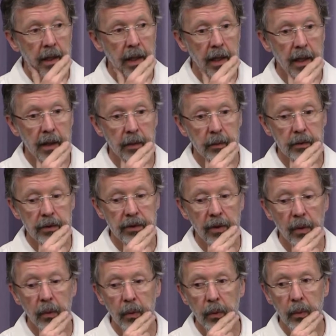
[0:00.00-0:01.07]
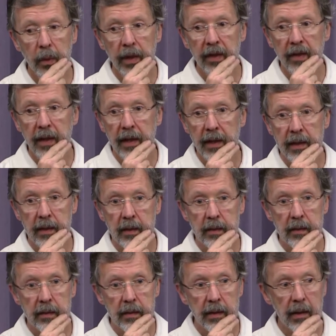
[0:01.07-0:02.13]
Uh, so we
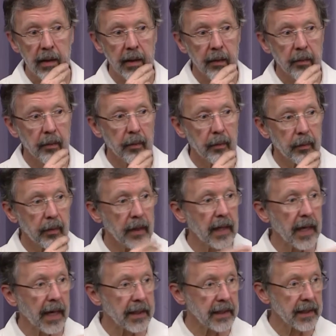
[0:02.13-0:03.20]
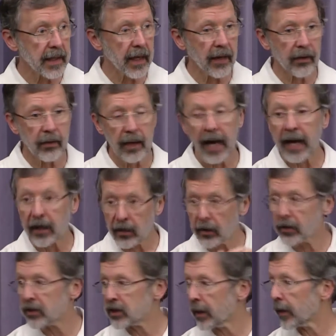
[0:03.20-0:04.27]
then uh, got together, and I had
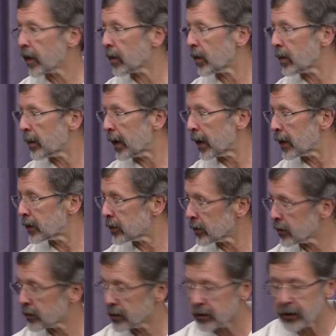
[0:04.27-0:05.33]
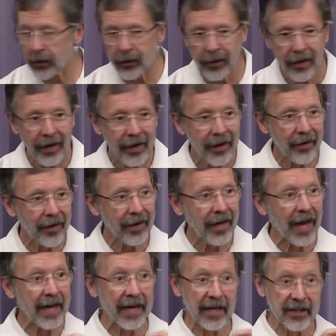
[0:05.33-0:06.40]
learned something about managers. So I,
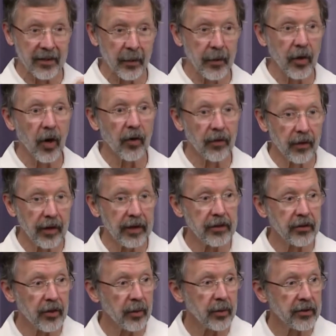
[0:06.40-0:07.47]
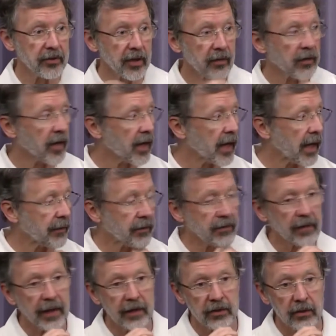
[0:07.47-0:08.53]
I got somebody over each group instead of trying to have a
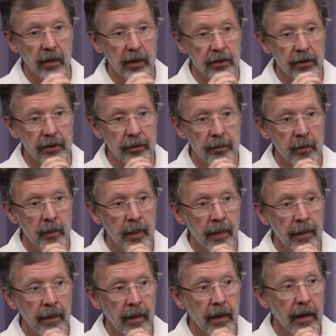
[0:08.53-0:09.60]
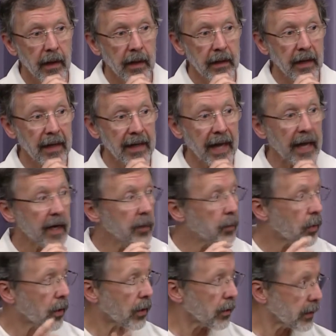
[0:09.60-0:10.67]
flat structure. I uh, got Andy
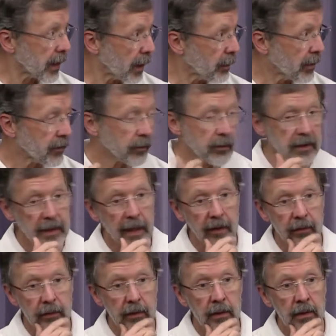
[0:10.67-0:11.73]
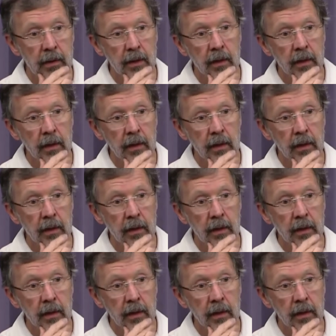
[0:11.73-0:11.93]
Moore, who came here from Stanford.